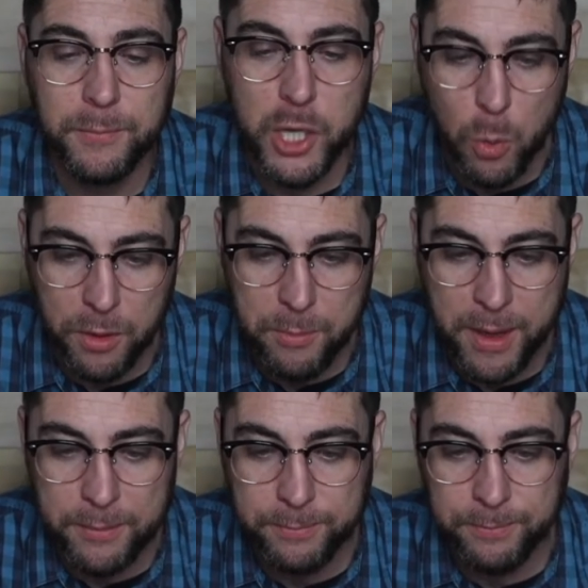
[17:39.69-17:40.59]
You are the
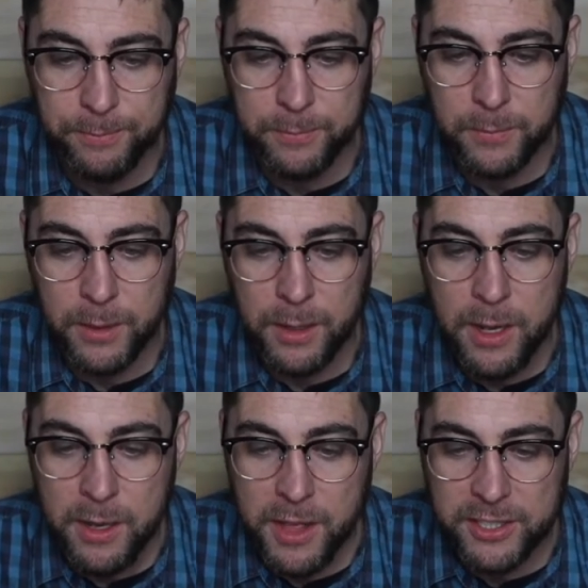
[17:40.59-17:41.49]
man.
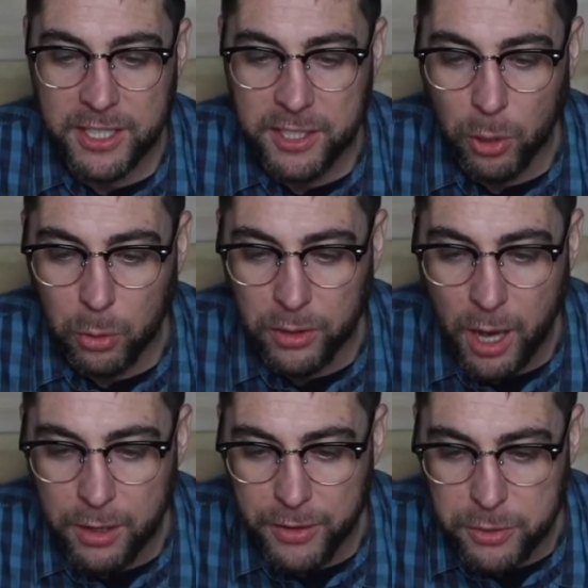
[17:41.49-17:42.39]
Thus says the Lord
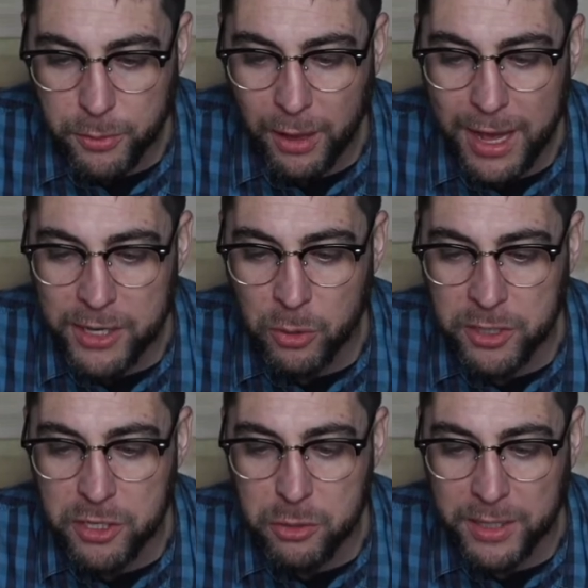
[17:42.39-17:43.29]
God of Israel, I
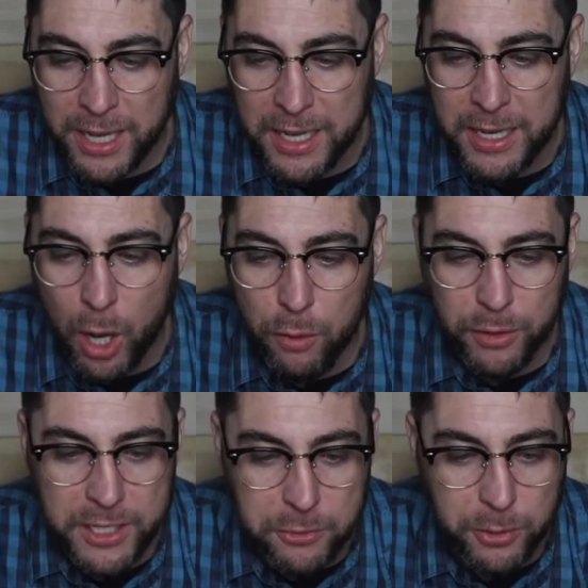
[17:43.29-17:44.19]
anointed you king
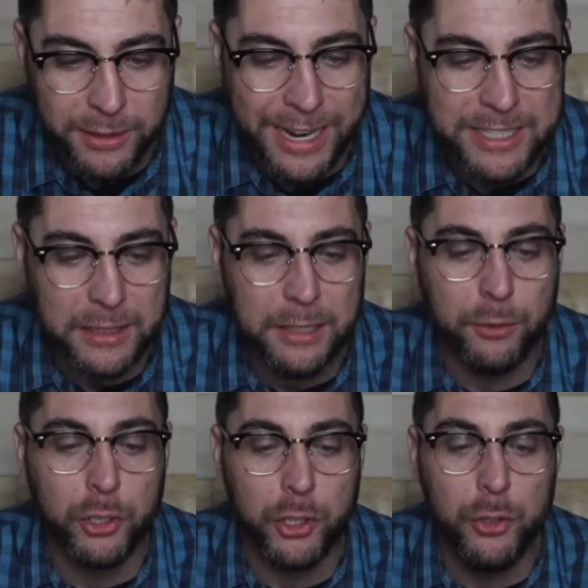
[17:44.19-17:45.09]
over Israel, and I
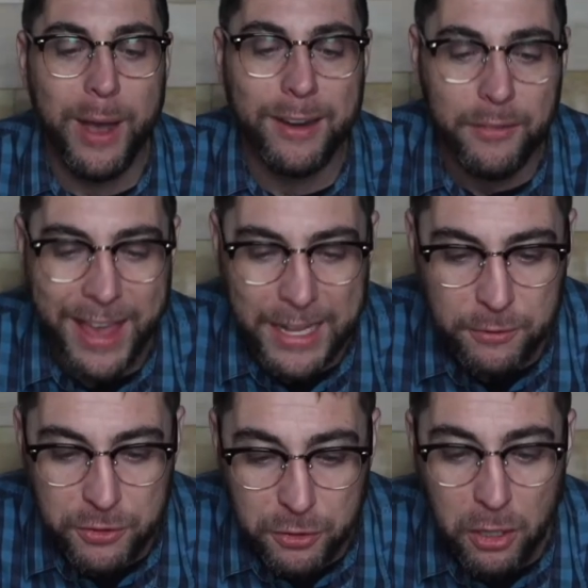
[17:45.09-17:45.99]
delivered you out of the hand
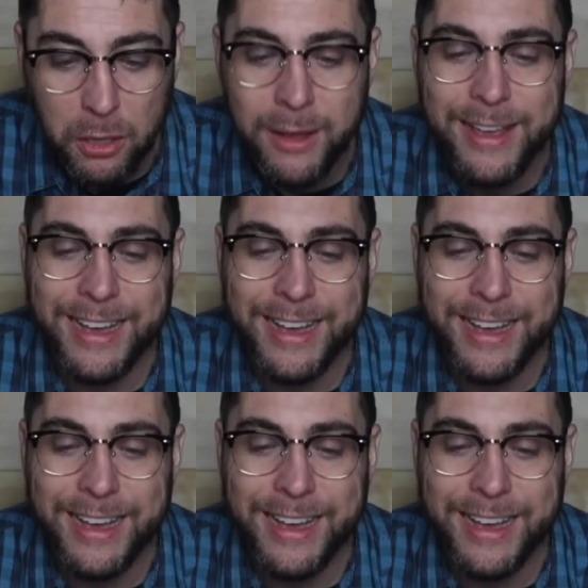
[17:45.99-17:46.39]
of Saul,